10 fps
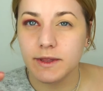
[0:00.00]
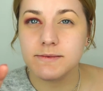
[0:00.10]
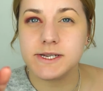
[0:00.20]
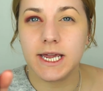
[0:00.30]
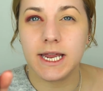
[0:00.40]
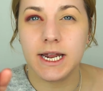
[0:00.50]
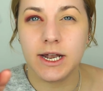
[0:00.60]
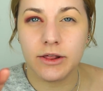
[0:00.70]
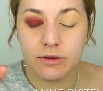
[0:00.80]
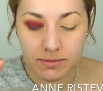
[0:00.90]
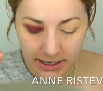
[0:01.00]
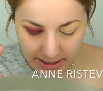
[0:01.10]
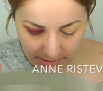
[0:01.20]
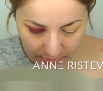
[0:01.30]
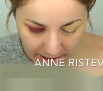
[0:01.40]
I'm taking another
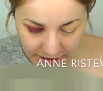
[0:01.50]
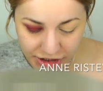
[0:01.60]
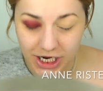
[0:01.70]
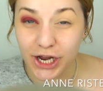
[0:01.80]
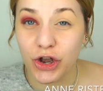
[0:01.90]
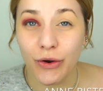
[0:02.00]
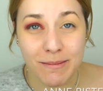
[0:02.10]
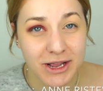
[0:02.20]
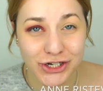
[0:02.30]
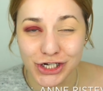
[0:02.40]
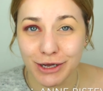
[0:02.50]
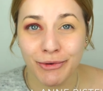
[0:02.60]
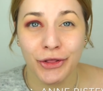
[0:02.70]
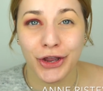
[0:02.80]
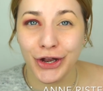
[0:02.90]
blending brush. I know I mentioned I'm
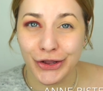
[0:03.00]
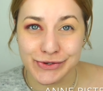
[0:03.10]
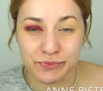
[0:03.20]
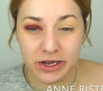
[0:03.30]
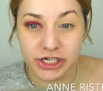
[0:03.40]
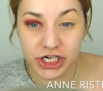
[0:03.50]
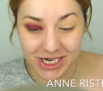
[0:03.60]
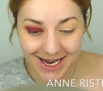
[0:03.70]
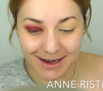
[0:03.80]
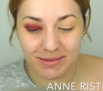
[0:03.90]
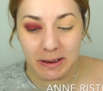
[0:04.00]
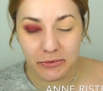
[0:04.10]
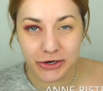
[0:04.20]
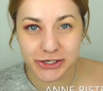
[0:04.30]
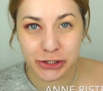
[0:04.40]
only going to use one shade, but
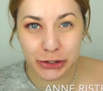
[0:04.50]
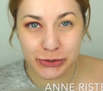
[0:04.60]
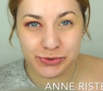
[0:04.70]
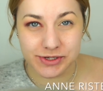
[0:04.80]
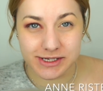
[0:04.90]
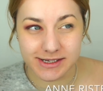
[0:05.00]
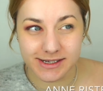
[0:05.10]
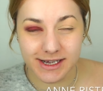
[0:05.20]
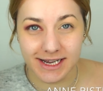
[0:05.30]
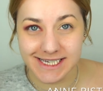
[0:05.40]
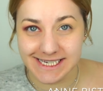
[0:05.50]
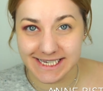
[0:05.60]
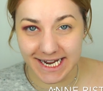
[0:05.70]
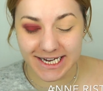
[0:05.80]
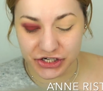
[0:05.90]
I'm going to use a
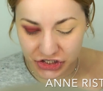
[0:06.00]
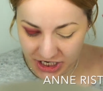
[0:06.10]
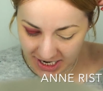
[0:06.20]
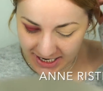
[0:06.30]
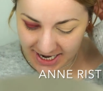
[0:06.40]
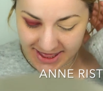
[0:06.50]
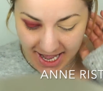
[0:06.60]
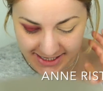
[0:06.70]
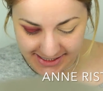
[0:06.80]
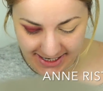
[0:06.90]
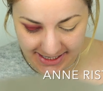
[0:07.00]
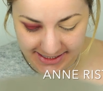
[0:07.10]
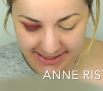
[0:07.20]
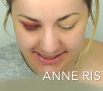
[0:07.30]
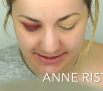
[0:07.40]
second shade, and that's
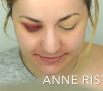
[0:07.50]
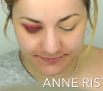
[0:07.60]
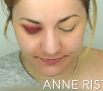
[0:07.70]
it.